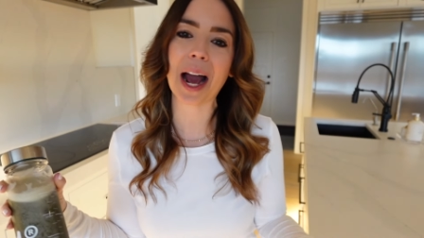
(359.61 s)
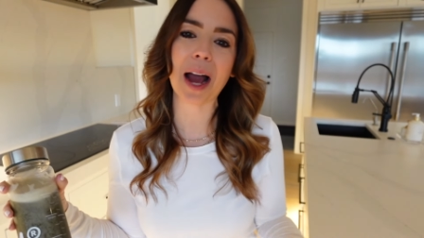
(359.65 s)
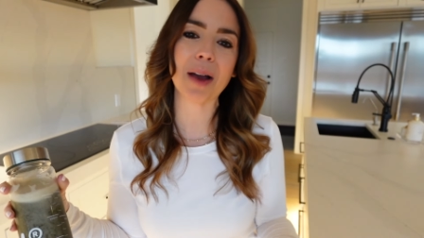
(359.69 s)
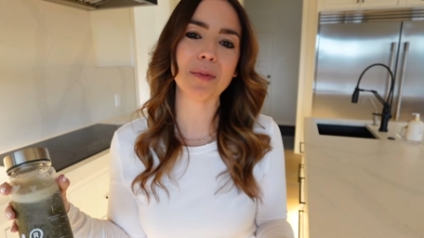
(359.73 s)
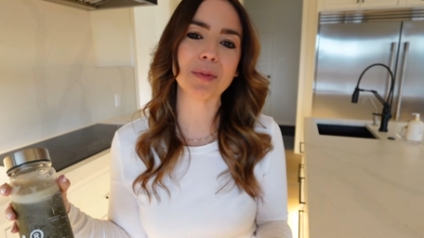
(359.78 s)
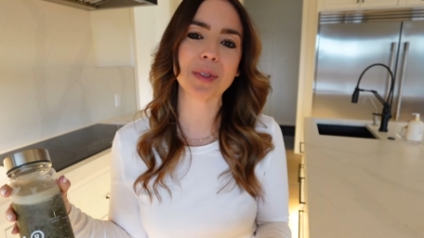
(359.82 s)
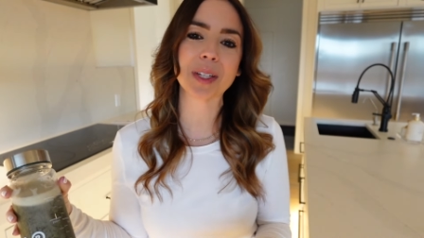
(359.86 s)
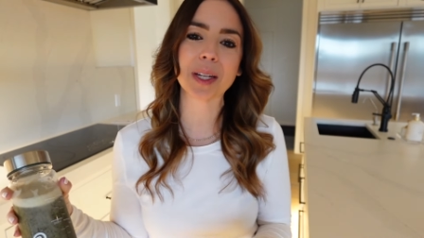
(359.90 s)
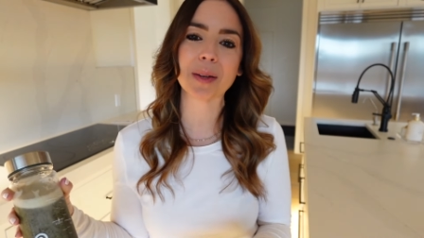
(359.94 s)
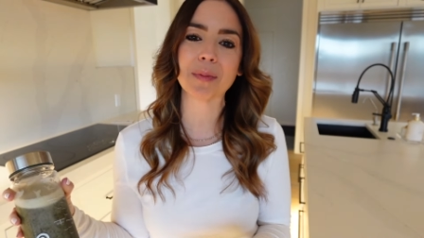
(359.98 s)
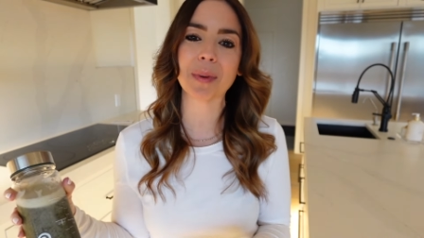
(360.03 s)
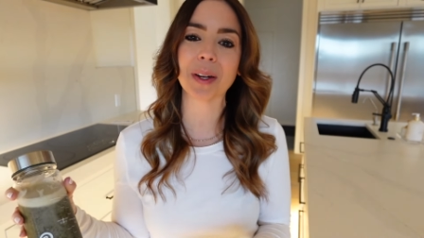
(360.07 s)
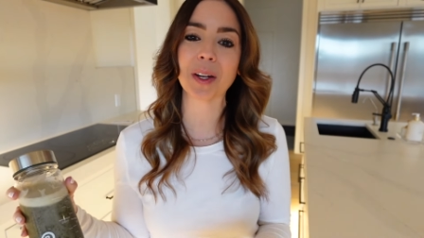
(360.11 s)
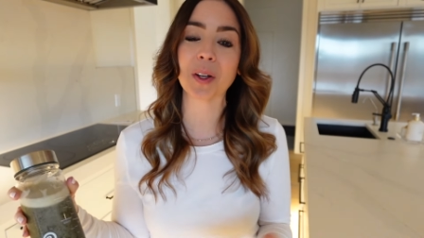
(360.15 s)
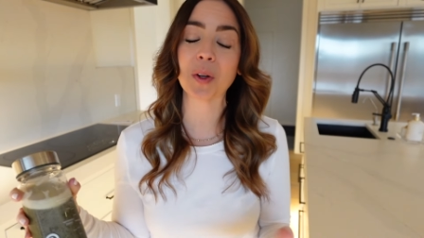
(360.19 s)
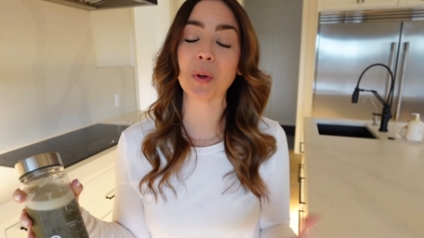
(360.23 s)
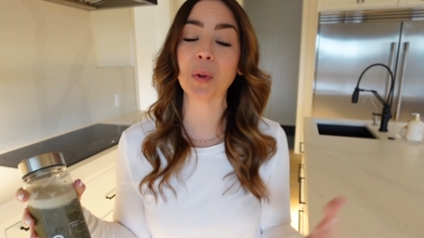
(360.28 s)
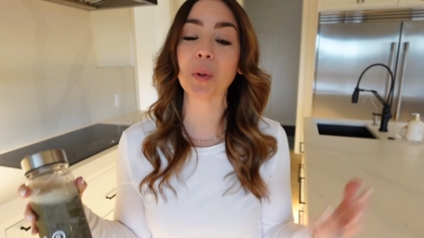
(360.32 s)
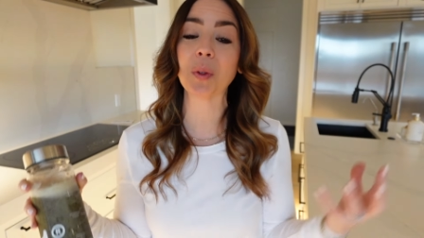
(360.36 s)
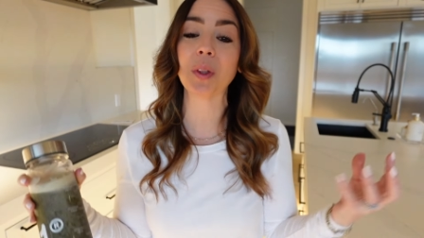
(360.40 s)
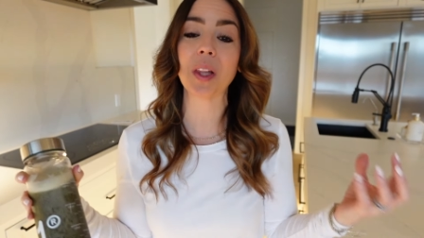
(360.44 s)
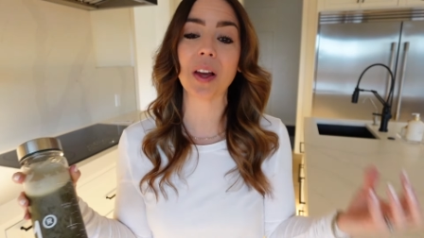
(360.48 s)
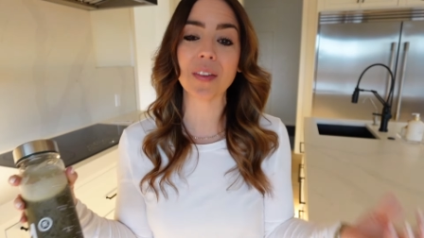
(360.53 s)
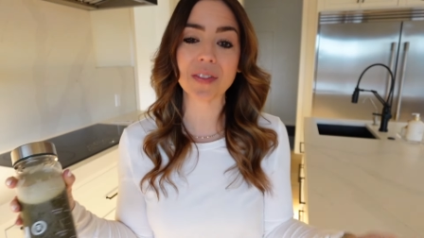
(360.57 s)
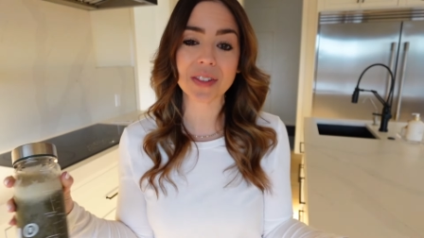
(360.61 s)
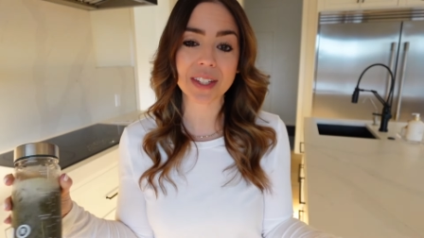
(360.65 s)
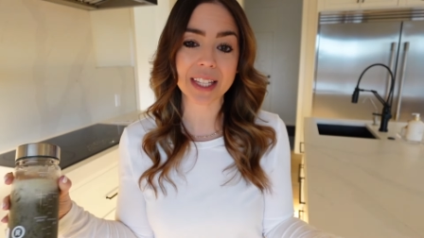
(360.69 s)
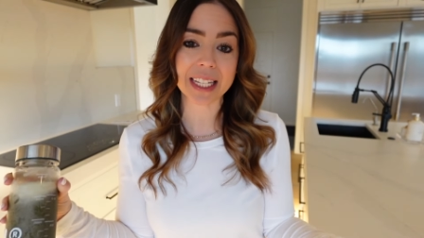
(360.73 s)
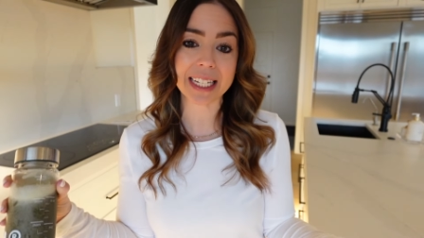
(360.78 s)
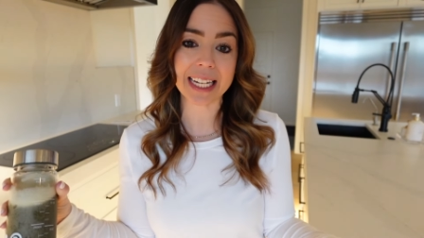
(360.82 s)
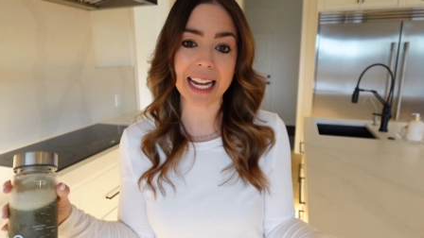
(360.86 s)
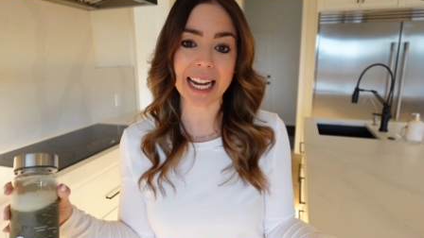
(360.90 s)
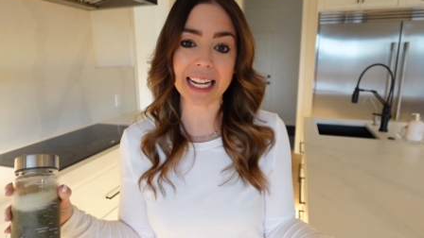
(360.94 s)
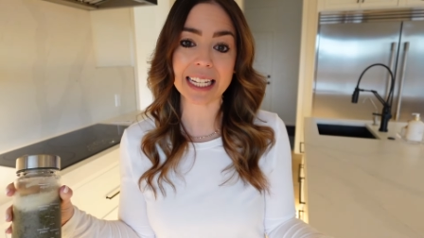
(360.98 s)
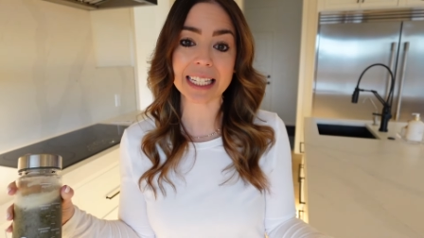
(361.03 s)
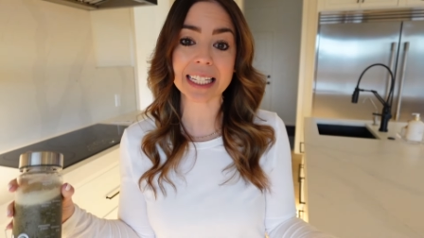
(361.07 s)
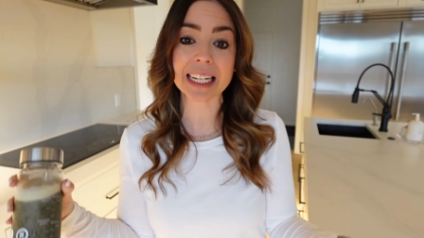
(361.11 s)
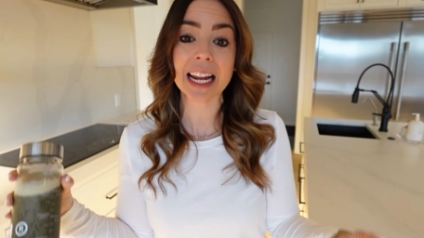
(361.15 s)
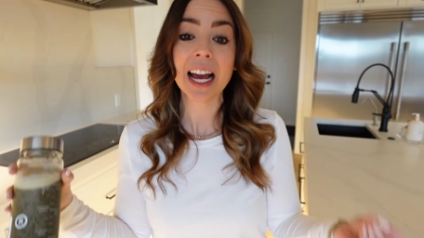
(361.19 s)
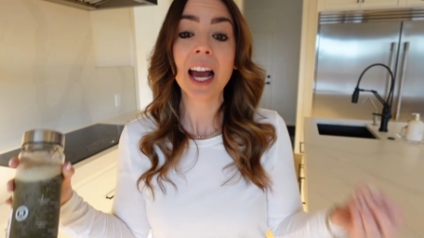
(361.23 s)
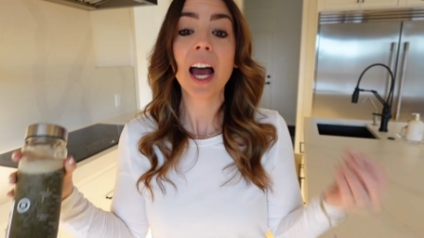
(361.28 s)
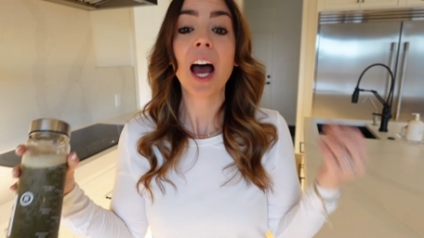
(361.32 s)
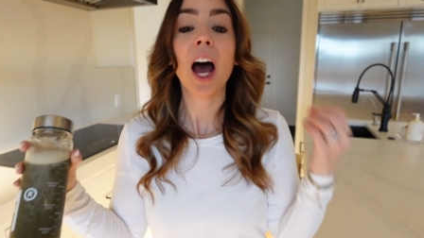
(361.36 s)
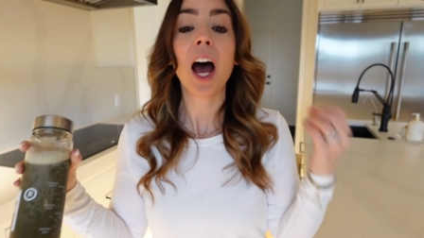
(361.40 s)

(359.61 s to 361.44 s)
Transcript: I'm somebody who loves the taste